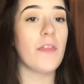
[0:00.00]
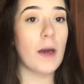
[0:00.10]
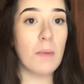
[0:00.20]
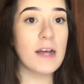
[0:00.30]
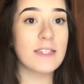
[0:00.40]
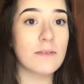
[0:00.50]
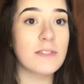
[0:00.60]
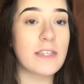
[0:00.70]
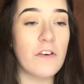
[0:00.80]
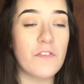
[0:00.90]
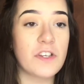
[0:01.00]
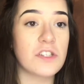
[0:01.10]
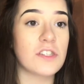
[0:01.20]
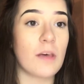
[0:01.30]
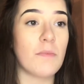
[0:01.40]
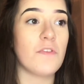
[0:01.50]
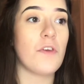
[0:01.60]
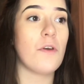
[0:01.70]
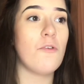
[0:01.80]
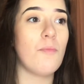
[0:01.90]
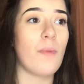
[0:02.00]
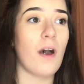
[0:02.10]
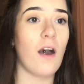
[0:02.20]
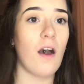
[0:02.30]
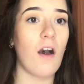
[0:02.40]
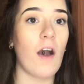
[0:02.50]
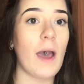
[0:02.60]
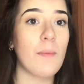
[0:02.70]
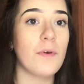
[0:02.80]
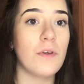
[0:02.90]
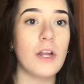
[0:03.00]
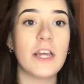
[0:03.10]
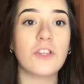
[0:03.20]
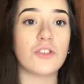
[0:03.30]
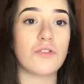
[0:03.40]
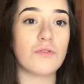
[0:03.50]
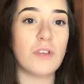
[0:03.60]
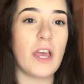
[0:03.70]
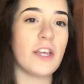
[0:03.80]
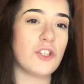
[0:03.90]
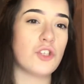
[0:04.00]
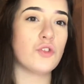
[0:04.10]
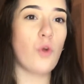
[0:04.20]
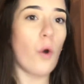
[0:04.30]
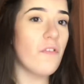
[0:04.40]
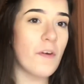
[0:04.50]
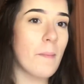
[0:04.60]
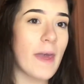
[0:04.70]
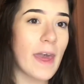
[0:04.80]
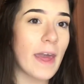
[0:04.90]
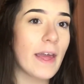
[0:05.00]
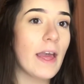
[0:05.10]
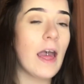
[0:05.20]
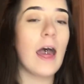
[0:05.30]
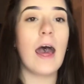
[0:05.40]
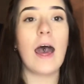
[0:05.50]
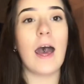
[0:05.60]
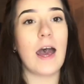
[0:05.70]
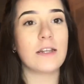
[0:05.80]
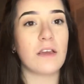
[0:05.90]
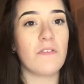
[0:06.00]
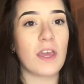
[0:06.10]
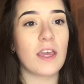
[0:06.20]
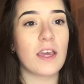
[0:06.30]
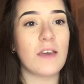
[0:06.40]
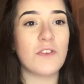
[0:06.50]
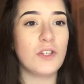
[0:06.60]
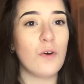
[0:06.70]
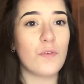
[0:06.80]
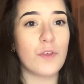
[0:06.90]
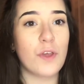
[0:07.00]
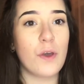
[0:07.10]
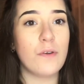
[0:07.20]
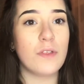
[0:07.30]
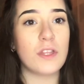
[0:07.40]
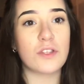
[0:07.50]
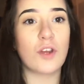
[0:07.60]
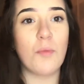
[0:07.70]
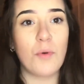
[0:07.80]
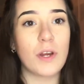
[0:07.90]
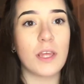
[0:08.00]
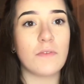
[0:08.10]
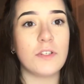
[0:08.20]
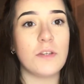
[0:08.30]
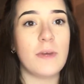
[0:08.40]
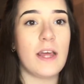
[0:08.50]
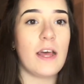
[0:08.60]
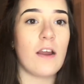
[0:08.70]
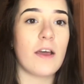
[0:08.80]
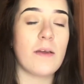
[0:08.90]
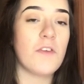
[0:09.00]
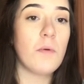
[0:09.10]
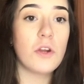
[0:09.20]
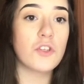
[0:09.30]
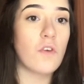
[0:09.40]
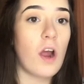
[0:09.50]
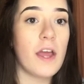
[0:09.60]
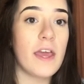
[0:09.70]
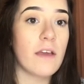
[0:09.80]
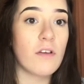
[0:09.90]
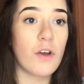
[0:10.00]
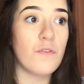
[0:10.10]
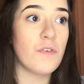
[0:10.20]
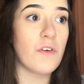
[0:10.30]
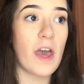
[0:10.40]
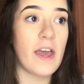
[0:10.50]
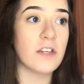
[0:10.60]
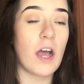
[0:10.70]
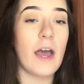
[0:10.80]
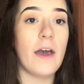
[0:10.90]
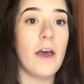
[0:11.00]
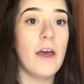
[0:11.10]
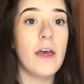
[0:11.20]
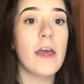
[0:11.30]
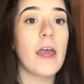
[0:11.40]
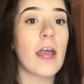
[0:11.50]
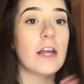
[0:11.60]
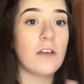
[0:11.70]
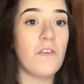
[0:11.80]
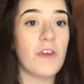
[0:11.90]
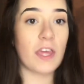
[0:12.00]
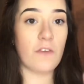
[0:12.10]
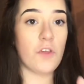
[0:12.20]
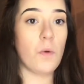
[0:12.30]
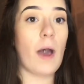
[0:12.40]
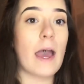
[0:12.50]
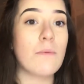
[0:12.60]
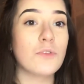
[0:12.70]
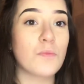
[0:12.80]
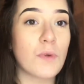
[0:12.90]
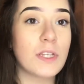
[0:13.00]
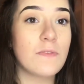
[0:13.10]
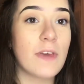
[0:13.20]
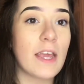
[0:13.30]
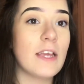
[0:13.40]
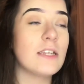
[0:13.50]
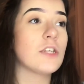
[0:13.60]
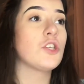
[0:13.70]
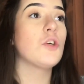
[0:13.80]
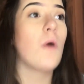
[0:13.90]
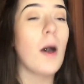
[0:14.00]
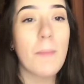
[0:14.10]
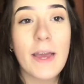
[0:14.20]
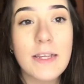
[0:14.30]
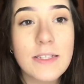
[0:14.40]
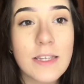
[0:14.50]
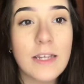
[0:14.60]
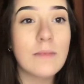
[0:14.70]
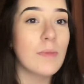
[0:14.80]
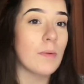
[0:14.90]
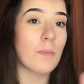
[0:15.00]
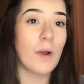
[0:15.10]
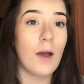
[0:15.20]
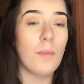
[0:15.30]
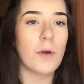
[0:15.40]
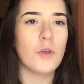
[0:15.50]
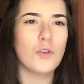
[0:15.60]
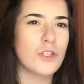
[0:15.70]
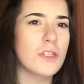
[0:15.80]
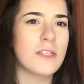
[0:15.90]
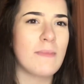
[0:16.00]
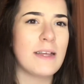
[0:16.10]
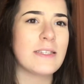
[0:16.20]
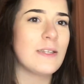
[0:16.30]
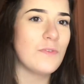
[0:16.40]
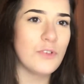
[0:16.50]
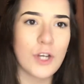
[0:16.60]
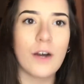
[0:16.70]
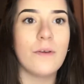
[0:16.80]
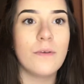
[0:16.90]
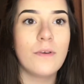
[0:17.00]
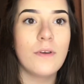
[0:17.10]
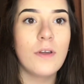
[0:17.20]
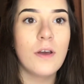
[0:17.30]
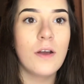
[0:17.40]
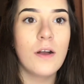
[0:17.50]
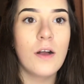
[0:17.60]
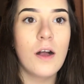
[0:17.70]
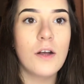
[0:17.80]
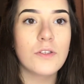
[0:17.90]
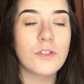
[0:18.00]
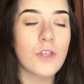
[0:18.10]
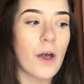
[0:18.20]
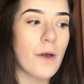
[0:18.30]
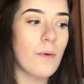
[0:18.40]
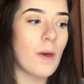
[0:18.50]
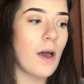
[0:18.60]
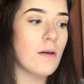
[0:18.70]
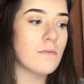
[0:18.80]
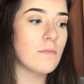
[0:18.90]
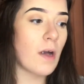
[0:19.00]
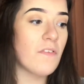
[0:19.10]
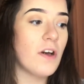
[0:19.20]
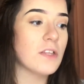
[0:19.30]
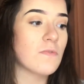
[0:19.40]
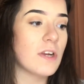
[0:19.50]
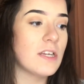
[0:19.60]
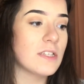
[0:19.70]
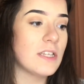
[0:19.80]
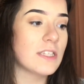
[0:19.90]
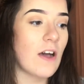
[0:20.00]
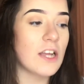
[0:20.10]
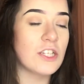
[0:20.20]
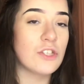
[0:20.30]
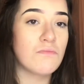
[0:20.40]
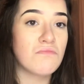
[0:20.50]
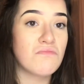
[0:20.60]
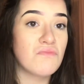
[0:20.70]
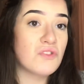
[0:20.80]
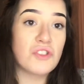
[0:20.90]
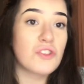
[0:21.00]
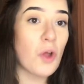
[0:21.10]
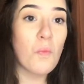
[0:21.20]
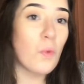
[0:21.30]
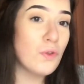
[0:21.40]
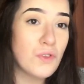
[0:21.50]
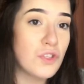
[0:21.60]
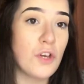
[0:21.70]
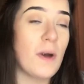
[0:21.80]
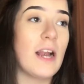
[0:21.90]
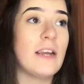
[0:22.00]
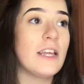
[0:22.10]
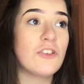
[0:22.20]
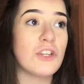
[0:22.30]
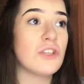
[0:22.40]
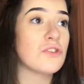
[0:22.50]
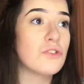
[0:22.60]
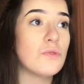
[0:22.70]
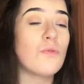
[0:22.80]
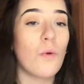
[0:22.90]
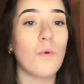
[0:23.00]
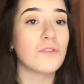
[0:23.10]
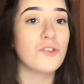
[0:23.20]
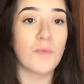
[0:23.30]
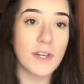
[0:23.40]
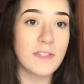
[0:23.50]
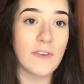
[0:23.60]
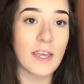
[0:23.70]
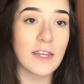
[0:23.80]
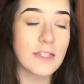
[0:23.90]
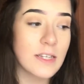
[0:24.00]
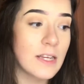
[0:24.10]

That might sound selfish to some of you, but I purely just, it's just not for me. And I think if it's not for you, then there's no point even doing it. Like, if you want to try it, go ahead. I think if you are able to breastfeed, you are amazing, blah blah blah, but you're just as amazing if you don't. So my first reason is that I just don't want to. I literally just do not want to breastfeed.